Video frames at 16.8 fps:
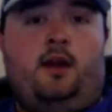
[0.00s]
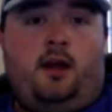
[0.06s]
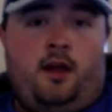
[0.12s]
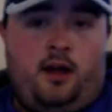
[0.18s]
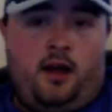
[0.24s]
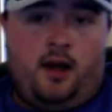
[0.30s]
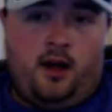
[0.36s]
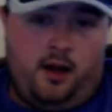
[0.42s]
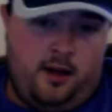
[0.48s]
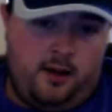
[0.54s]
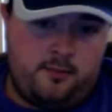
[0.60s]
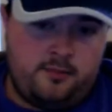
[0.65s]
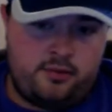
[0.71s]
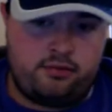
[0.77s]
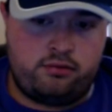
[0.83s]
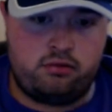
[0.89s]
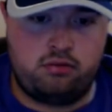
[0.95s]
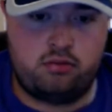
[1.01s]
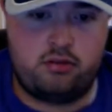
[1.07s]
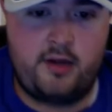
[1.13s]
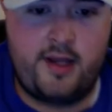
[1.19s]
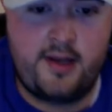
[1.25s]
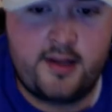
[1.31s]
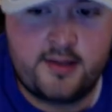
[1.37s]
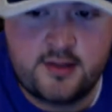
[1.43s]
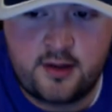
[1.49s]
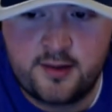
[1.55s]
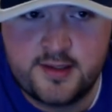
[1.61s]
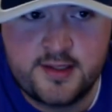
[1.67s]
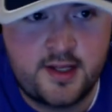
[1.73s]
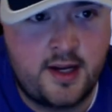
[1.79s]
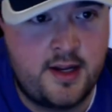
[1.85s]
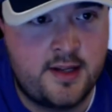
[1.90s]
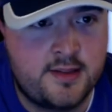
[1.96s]
And as always,
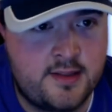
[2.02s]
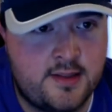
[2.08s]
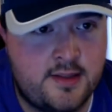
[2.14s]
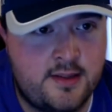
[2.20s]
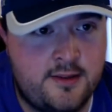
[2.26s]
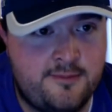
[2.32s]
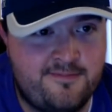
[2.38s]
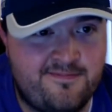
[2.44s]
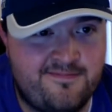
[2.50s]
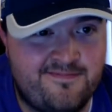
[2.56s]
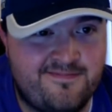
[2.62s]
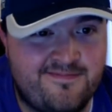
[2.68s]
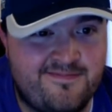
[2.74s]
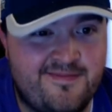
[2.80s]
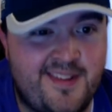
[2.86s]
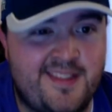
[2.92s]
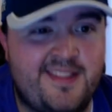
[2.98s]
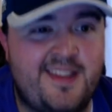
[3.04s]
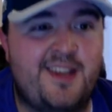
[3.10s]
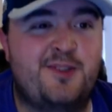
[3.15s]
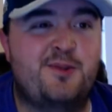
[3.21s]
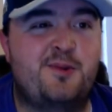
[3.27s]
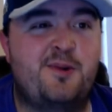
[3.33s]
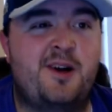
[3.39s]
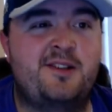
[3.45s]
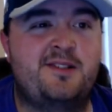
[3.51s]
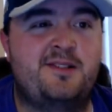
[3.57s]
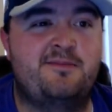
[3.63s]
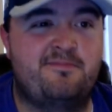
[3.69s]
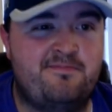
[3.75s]
guys, thanks for watching.